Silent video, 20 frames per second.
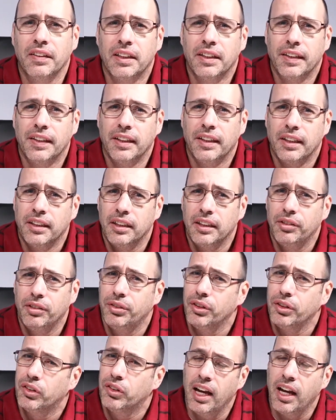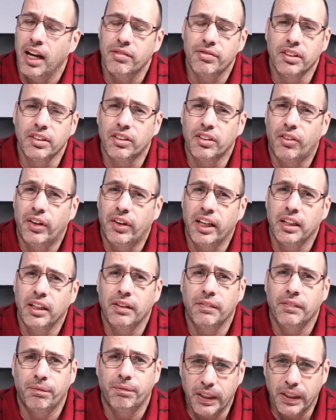If you haven't
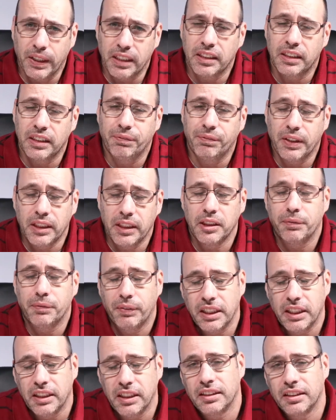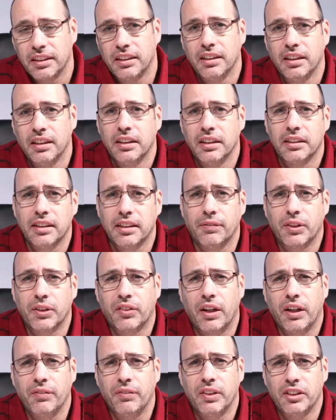already, please
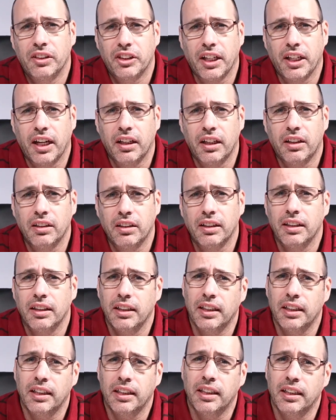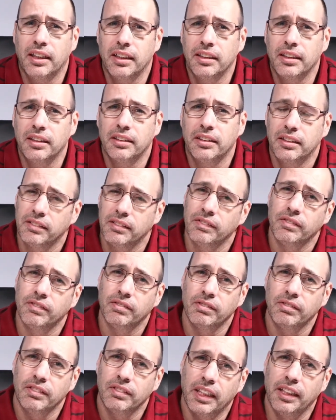subscribe to the channel and
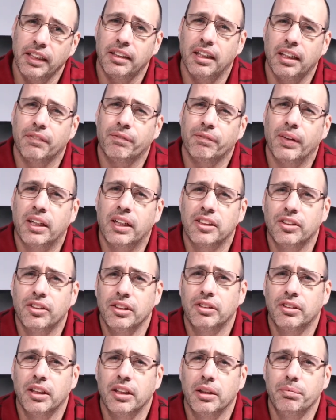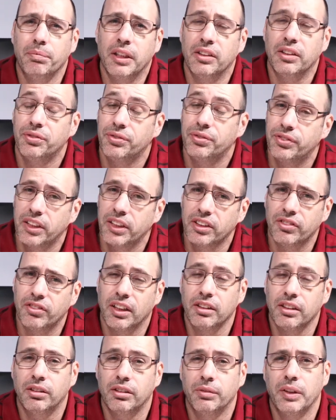hit that bell so you can be the
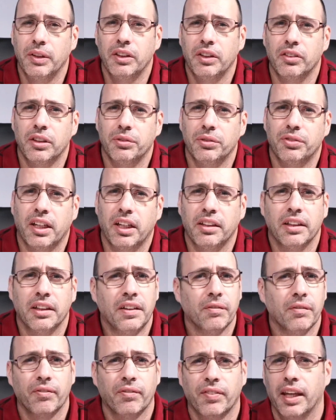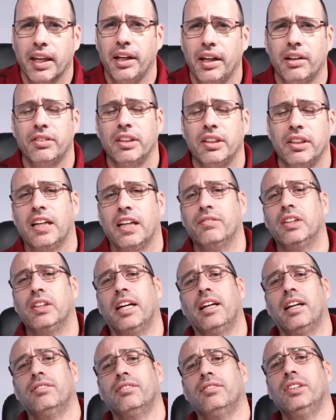first one to be notified every time
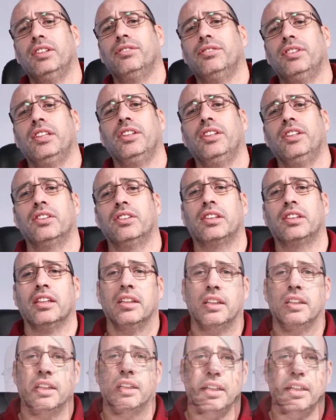we have new videos.